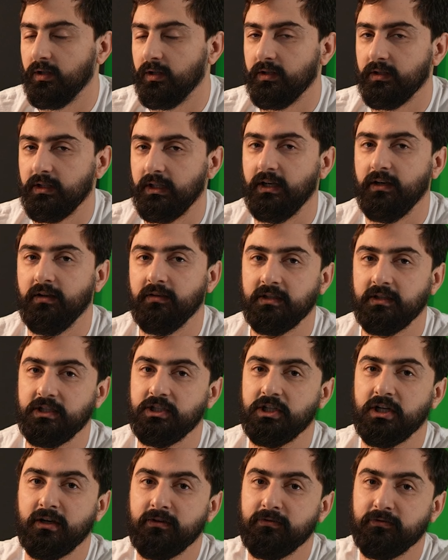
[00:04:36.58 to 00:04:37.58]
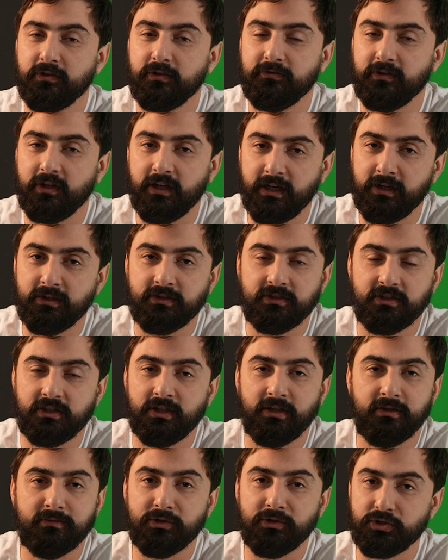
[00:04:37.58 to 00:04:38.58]
Yeah, DJI Freefly
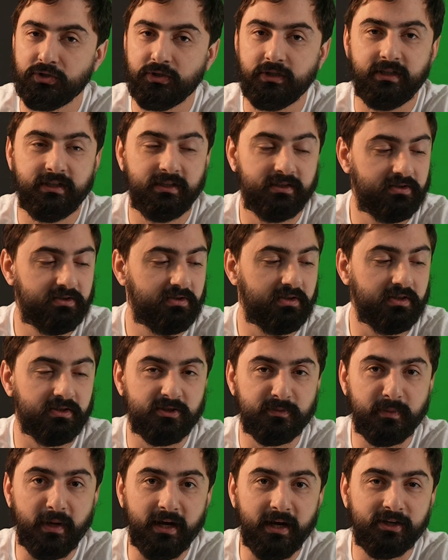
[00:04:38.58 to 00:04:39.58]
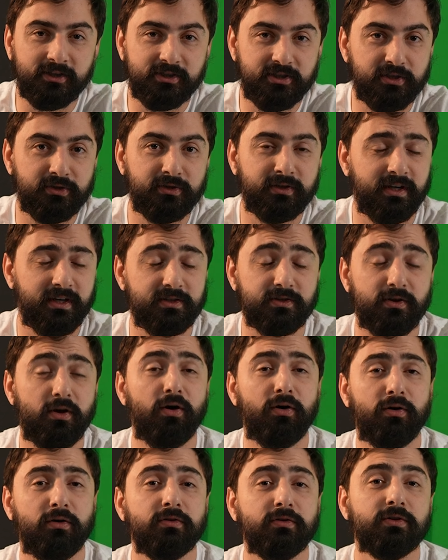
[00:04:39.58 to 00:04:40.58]
Alta, Matrice, the Inspire series,
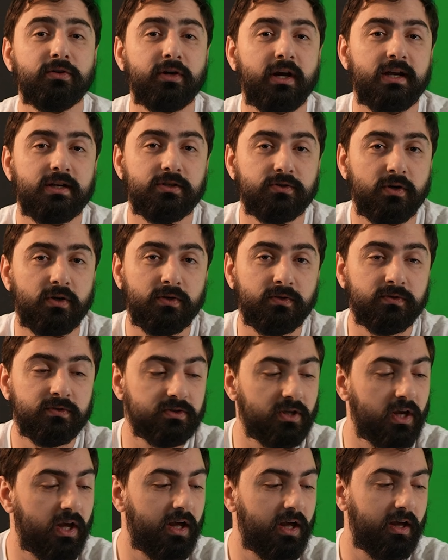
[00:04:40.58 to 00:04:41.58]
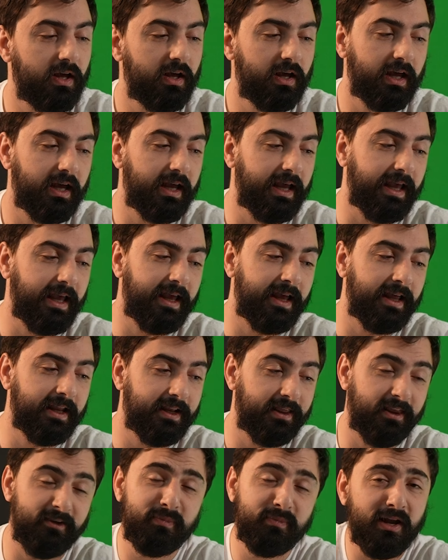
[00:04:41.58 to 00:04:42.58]
all great drones.
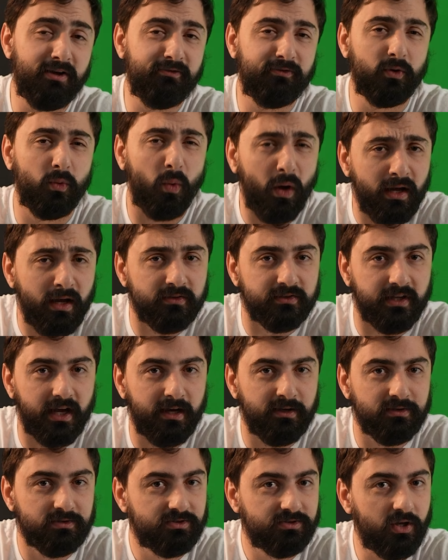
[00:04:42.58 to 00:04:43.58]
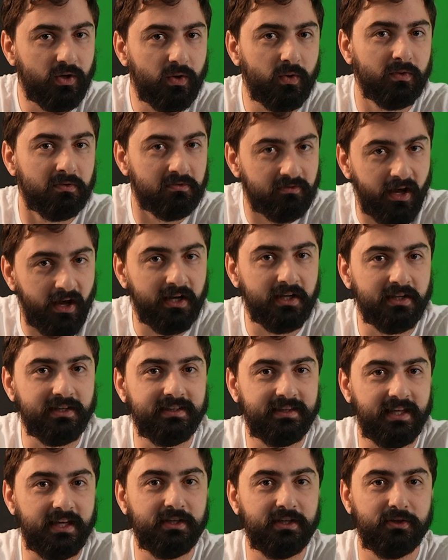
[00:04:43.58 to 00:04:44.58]
And they've been out for a while now, so finally,
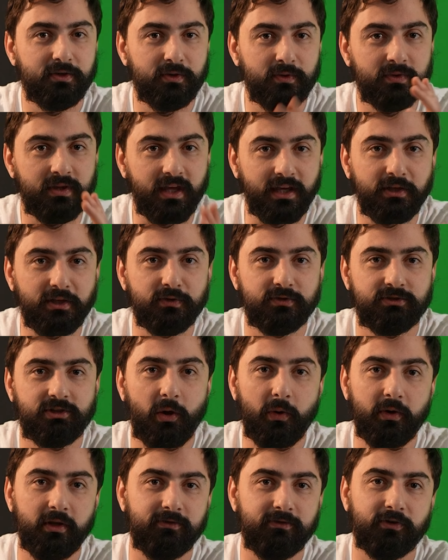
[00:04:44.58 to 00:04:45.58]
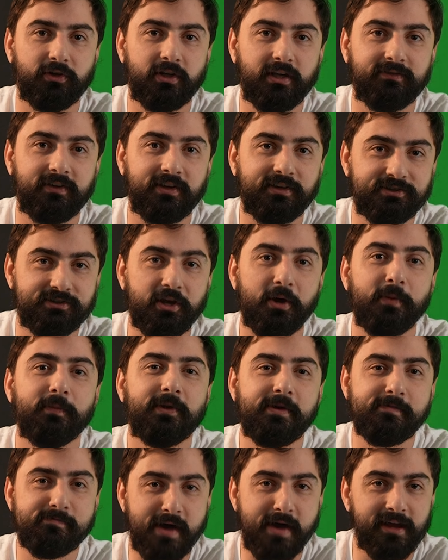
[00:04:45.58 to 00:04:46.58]
thank you Sony for giving some
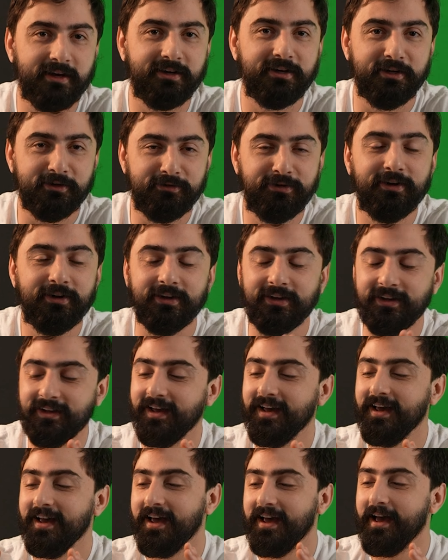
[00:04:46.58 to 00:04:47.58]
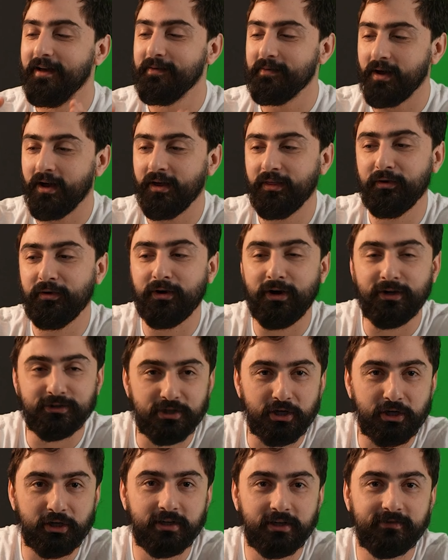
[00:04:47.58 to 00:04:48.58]
competitive other
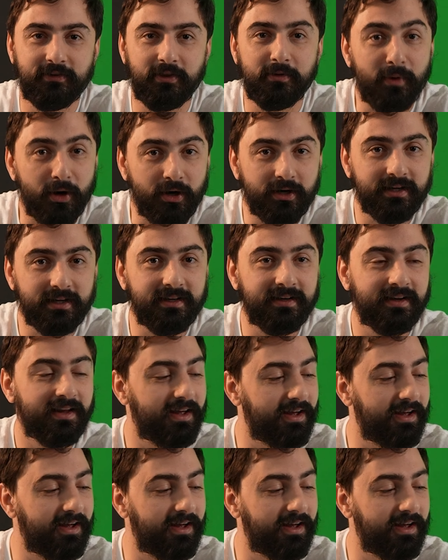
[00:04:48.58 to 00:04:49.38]
alternative in the market.